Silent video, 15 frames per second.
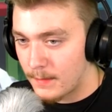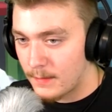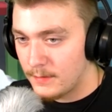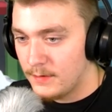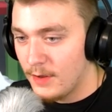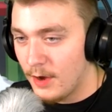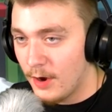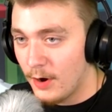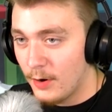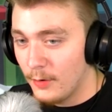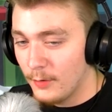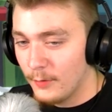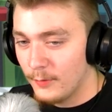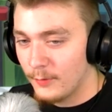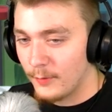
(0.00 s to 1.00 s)
No!
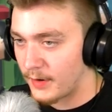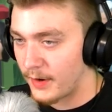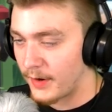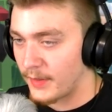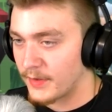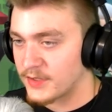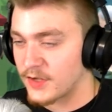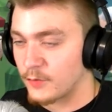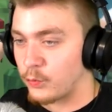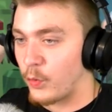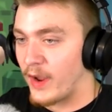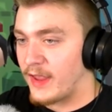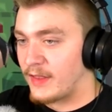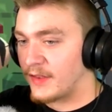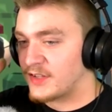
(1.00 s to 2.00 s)
All right, let's just
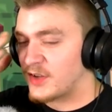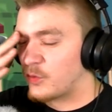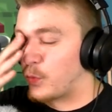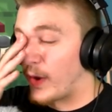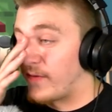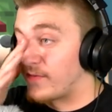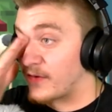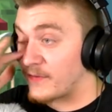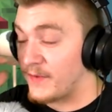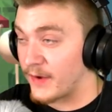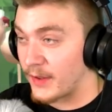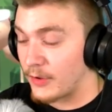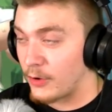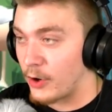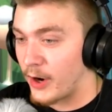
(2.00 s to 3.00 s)
wait. Let's just wait for a
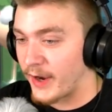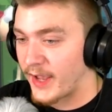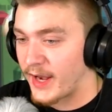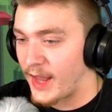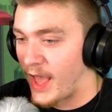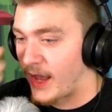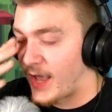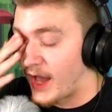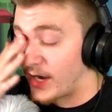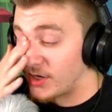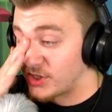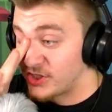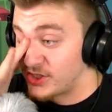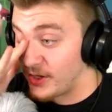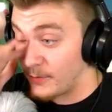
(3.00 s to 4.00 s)
fucking car. I gotta, I gotta
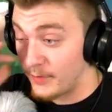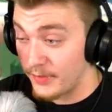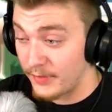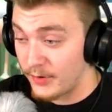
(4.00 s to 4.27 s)
shit one of these